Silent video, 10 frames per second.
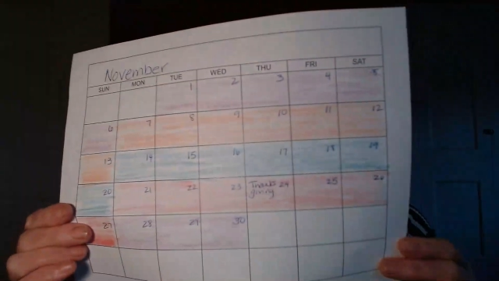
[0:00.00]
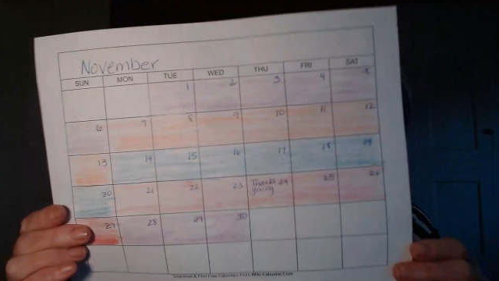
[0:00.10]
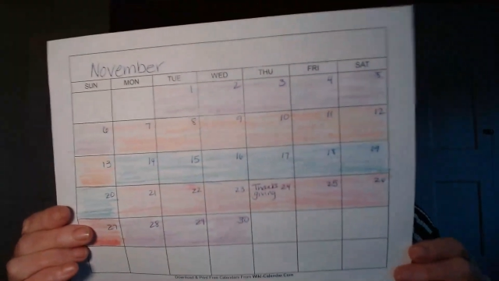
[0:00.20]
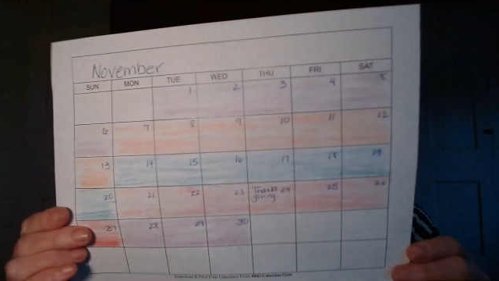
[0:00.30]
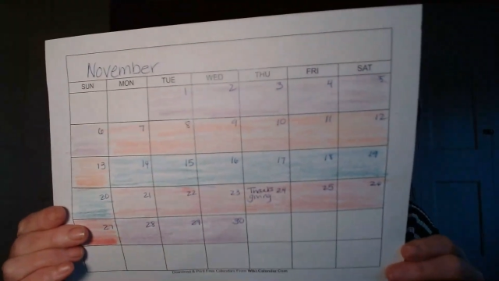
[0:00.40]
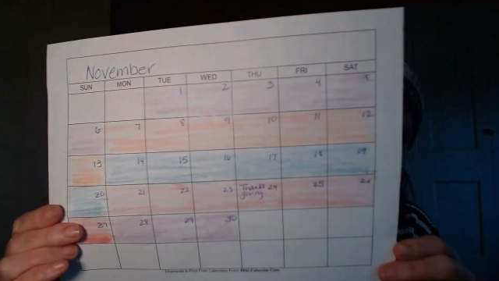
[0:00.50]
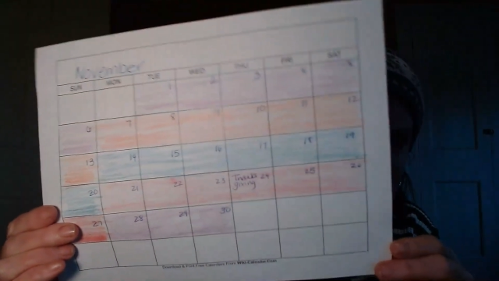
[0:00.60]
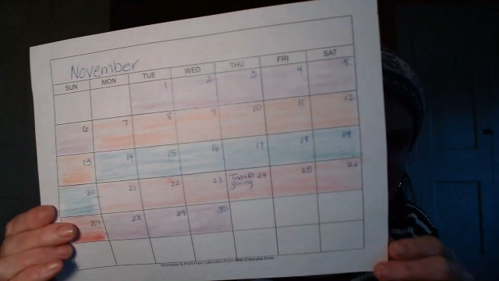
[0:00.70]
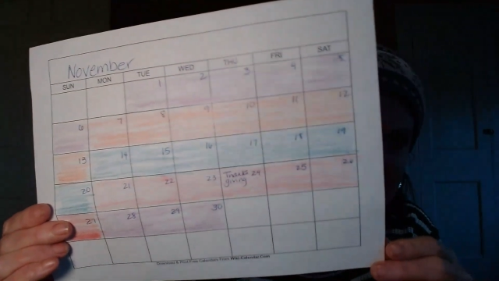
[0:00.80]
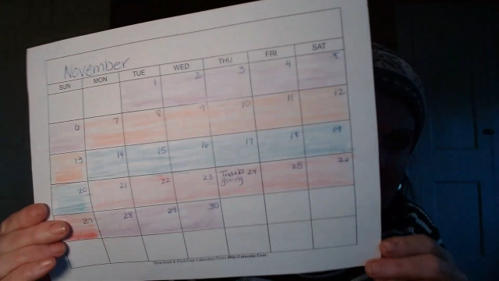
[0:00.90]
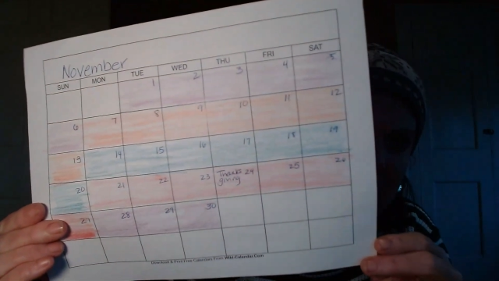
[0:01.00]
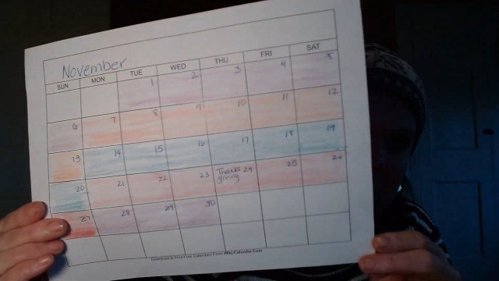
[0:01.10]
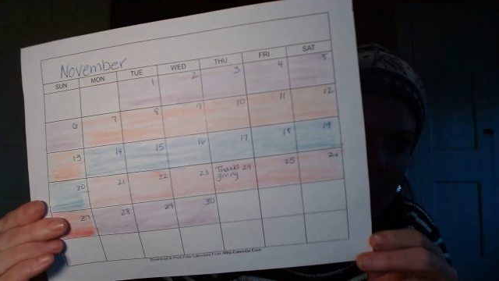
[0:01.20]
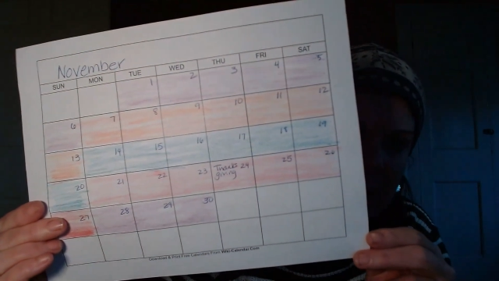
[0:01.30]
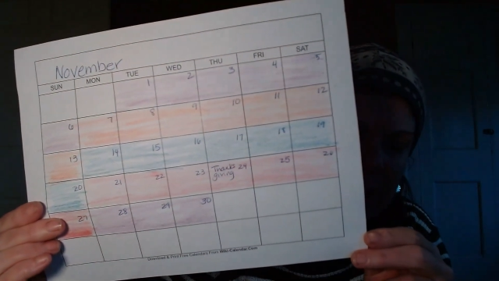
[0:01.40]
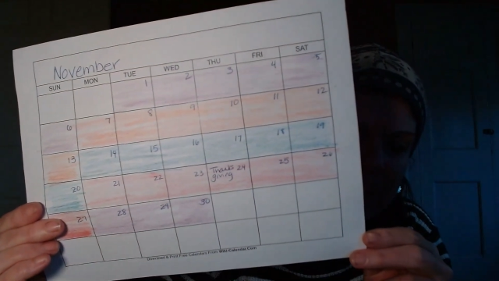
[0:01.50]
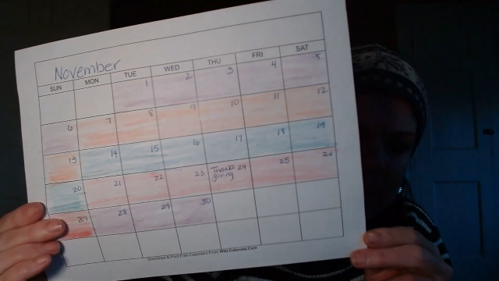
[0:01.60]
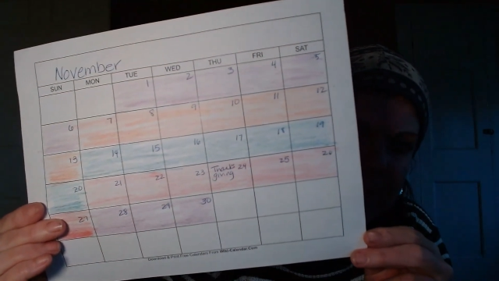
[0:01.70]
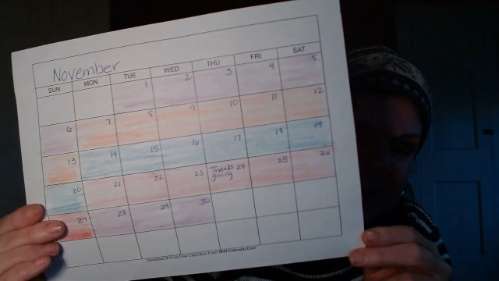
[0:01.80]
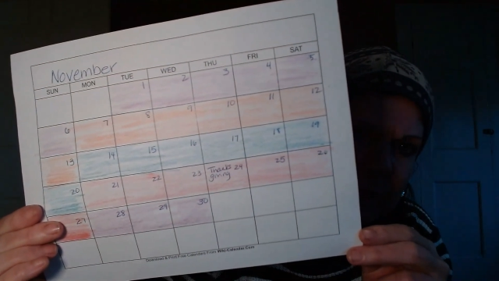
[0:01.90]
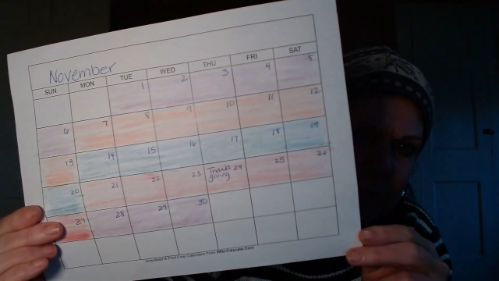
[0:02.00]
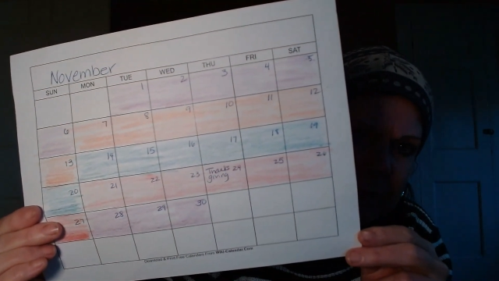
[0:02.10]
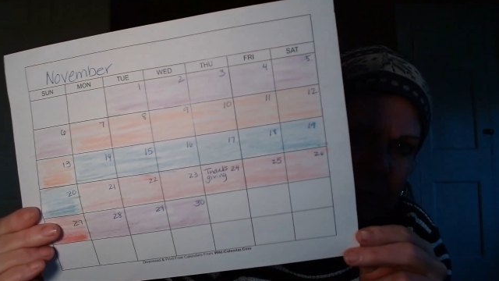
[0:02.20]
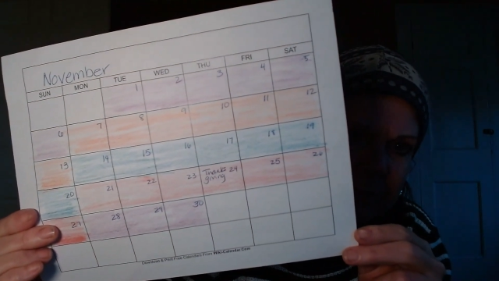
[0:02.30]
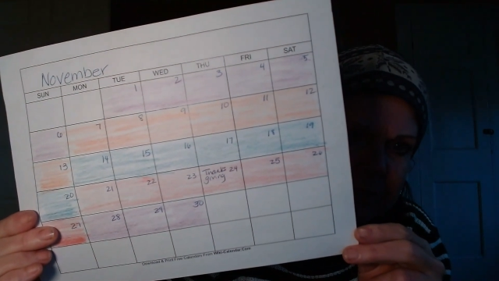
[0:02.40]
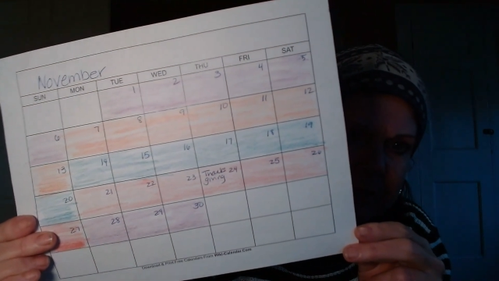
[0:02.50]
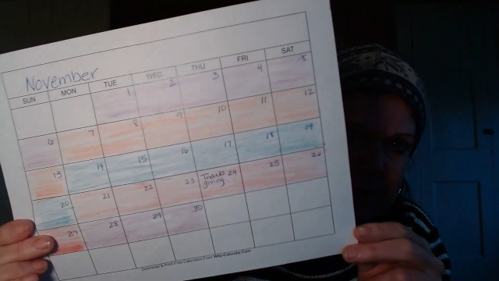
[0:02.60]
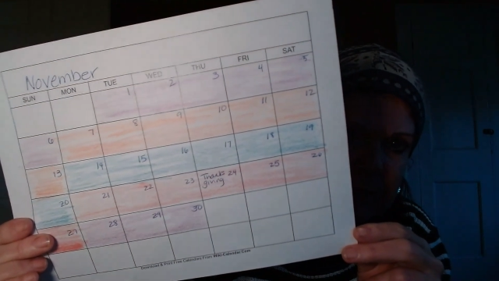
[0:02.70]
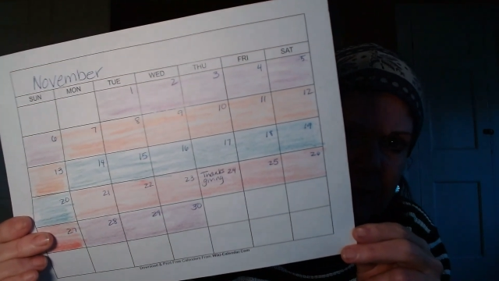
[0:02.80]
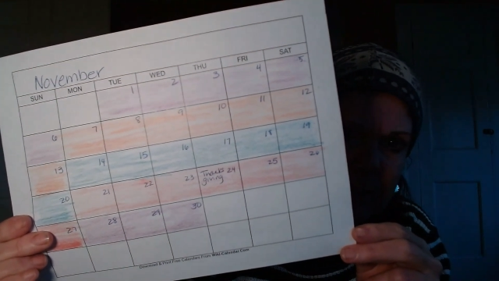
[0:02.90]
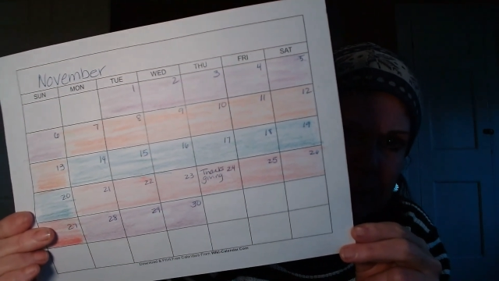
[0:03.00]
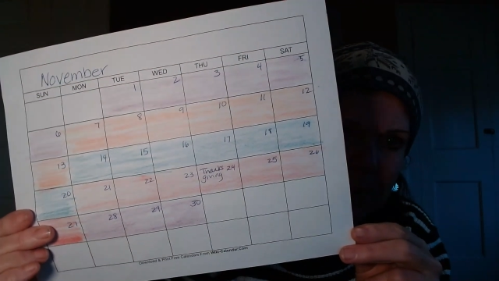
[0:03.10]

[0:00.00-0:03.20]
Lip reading: Nobody's mouth can be seen.